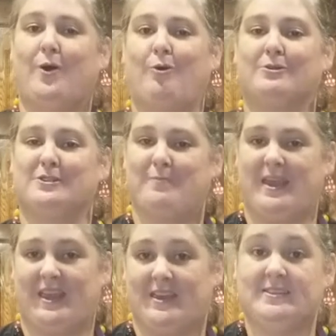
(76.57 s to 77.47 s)
or to
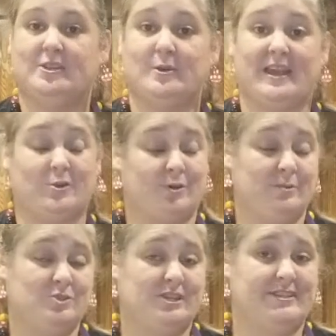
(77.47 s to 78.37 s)
make it into a
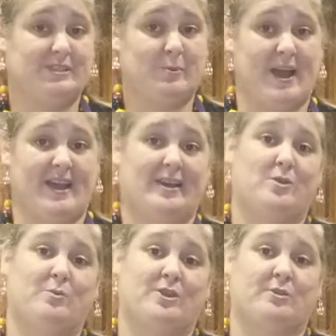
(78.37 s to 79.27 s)
cream cheese spread
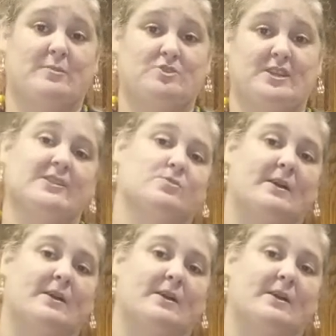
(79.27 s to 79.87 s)
with cream cheese.